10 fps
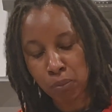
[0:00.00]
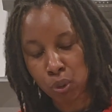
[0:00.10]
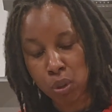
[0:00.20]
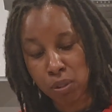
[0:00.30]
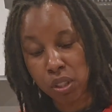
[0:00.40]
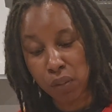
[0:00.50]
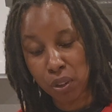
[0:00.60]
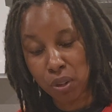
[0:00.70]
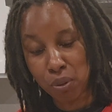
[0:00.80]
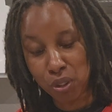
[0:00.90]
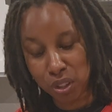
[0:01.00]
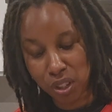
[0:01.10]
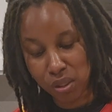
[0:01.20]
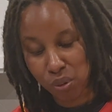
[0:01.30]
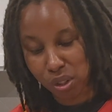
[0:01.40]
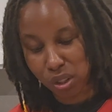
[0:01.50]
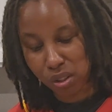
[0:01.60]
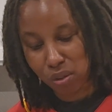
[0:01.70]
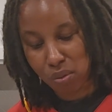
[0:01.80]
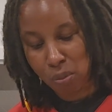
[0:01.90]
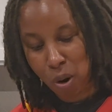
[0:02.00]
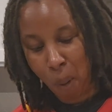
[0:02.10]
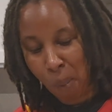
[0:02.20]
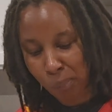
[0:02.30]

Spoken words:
Cream is definitely really good. This is what sets up in the park.